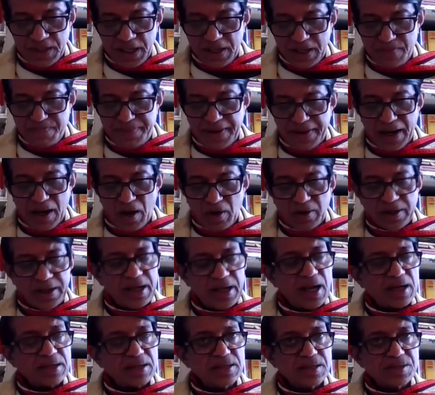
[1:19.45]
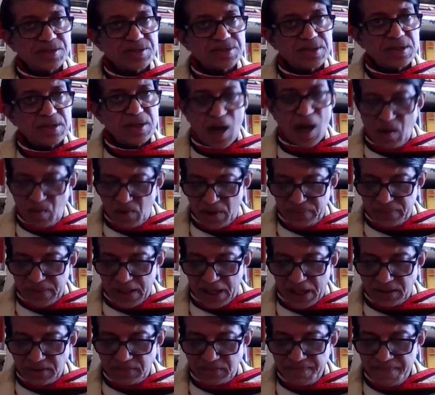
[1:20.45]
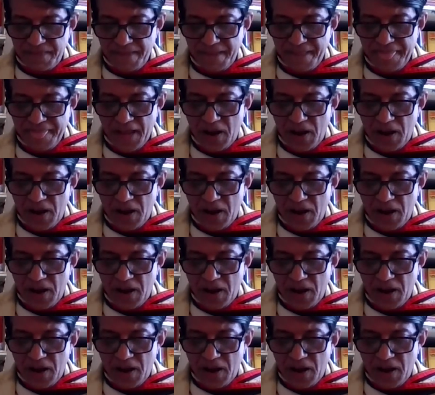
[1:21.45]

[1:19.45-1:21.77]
in Bengali at least now and then,